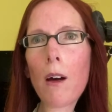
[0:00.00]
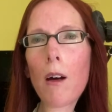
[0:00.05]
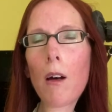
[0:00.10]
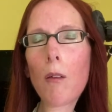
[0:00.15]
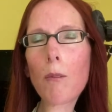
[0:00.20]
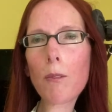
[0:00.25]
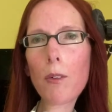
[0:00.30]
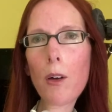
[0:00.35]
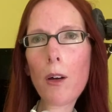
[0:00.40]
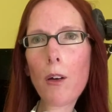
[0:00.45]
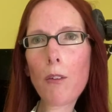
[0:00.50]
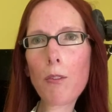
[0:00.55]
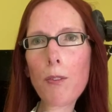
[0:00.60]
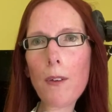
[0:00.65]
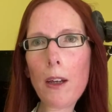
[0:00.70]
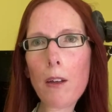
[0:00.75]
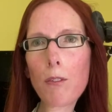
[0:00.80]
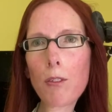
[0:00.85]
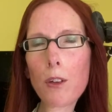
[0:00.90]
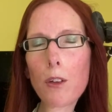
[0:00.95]
her
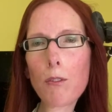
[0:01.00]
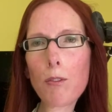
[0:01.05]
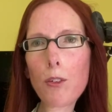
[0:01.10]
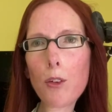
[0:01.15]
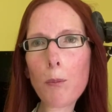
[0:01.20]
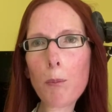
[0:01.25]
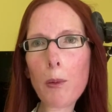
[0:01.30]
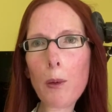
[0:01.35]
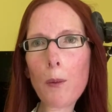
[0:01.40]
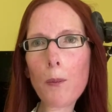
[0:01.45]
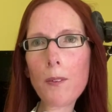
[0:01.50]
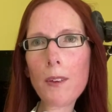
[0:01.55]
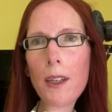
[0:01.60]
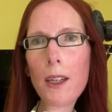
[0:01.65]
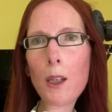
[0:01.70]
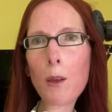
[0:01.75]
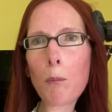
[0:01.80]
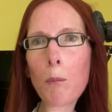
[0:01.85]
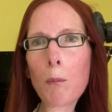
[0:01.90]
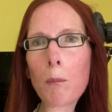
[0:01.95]
favourite football
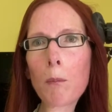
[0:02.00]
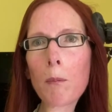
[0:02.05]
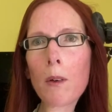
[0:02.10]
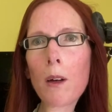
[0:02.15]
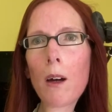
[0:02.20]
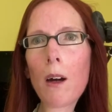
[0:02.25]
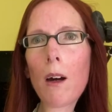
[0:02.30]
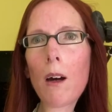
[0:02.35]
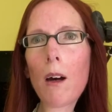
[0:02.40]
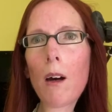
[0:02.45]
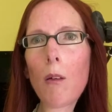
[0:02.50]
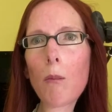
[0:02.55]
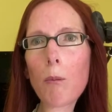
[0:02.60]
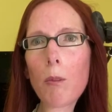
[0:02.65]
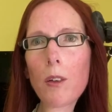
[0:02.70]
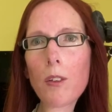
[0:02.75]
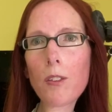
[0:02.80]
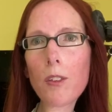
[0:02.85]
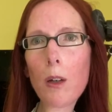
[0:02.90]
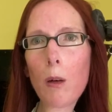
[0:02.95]
team,
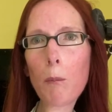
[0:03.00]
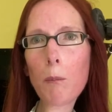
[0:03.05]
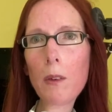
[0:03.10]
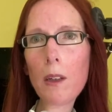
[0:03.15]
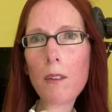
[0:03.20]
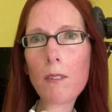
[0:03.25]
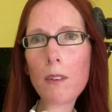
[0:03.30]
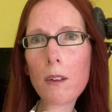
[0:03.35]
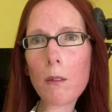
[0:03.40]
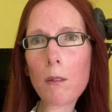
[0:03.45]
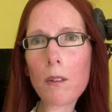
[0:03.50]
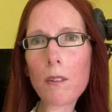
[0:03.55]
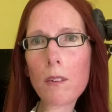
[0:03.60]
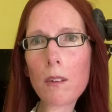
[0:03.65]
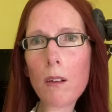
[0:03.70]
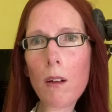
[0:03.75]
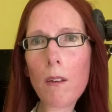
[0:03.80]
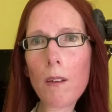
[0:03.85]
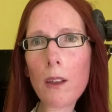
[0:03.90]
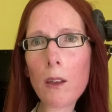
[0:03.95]
which I'm guessing was
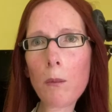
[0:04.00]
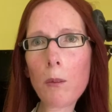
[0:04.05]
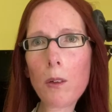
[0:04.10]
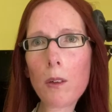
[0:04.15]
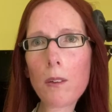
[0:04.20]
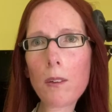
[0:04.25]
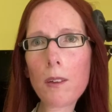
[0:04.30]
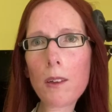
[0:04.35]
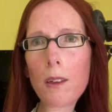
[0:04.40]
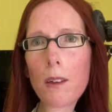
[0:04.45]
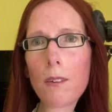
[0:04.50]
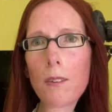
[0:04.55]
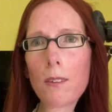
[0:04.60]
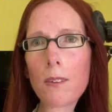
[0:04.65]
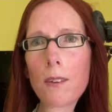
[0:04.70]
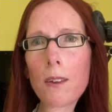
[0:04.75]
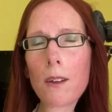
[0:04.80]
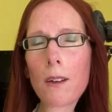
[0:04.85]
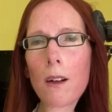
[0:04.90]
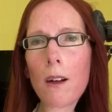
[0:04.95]
Collingwood because
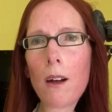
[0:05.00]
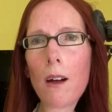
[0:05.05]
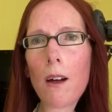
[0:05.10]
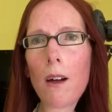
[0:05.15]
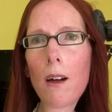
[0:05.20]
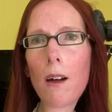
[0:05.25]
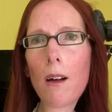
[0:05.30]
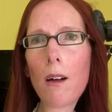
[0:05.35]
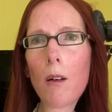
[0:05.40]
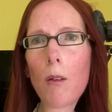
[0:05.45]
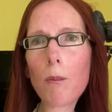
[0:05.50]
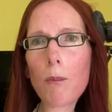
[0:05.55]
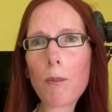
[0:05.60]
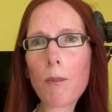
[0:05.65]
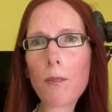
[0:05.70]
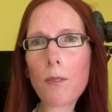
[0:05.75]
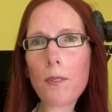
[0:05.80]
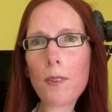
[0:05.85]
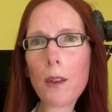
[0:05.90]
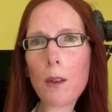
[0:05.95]

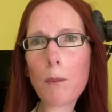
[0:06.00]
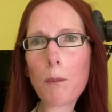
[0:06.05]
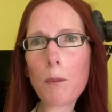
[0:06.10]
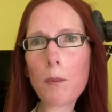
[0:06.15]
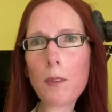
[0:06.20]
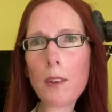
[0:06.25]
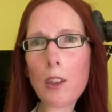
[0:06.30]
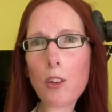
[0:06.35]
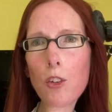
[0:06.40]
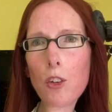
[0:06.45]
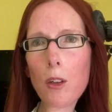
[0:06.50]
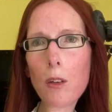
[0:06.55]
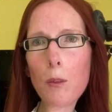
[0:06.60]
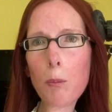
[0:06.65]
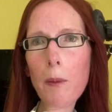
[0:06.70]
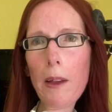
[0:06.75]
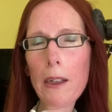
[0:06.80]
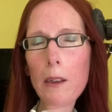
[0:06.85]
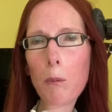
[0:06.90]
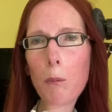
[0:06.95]
the t-shirt's
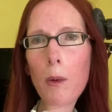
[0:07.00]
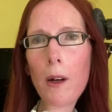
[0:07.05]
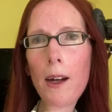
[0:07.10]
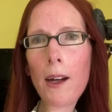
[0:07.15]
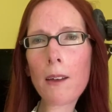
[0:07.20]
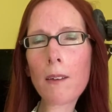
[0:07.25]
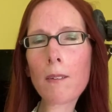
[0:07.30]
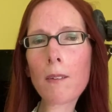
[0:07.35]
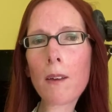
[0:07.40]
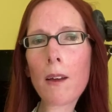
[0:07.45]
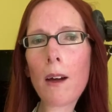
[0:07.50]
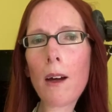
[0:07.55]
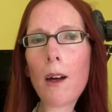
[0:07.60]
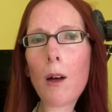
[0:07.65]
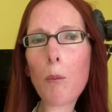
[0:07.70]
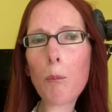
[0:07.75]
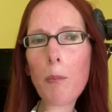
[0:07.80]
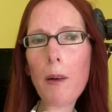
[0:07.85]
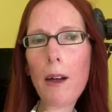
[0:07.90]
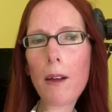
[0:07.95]
black and white.
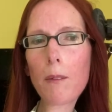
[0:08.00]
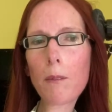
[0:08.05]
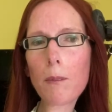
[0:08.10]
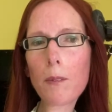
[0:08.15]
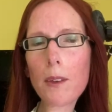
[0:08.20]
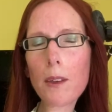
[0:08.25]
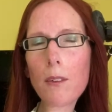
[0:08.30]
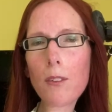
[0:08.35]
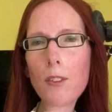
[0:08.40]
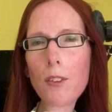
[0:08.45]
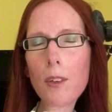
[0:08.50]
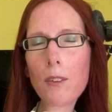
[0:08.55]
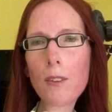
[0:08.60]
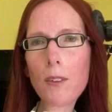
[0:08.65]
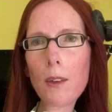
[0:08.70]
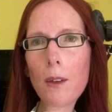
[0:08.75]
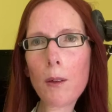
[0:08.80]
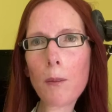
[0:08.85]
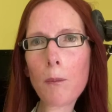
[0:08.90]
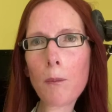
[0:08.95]
But it was just
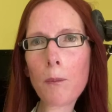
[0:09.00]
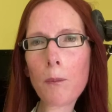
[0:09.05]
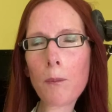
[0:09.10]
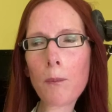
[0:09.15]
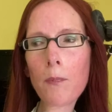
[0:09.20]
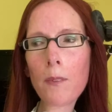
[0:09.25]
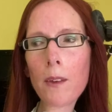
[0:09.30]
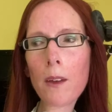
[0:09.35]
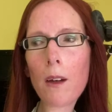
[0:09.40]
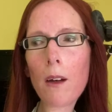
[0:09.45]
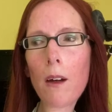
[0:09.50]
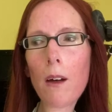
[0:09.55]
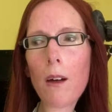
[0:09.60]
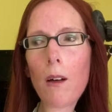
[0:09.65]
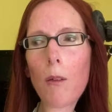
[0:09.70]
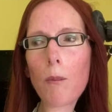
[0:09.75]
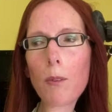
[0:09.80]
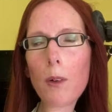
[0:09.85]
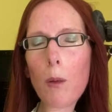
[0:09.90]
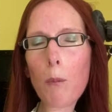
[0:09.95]
a
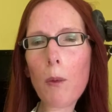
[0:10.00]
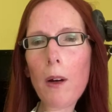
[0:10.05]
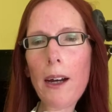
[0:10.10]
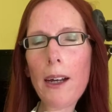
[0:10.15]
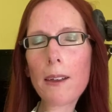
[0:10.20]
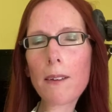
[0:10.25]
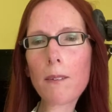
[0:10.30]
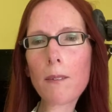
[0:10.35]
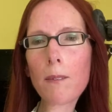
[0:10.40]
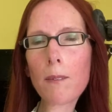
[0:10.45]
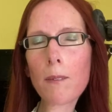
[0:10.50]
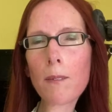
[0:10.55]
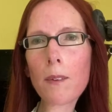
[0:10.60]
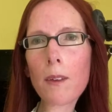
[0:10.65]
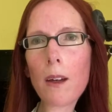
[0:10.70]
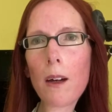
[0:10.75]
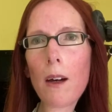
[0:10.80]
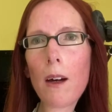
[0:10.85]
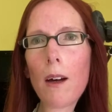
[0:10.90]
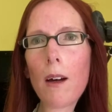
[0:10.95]
white
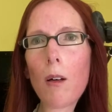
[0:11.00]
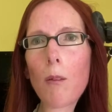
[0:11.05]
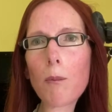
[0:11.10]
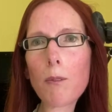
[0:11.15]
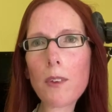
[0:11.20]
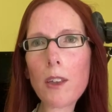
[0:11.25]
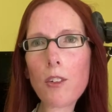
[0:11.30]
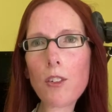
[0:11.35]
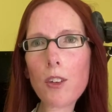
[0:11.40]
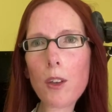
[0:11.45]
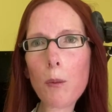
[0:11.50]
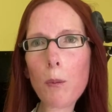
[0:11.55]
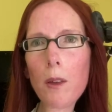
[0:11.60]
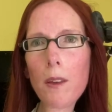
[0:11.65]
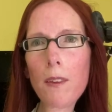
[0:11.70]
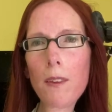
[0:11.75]
t-shirt with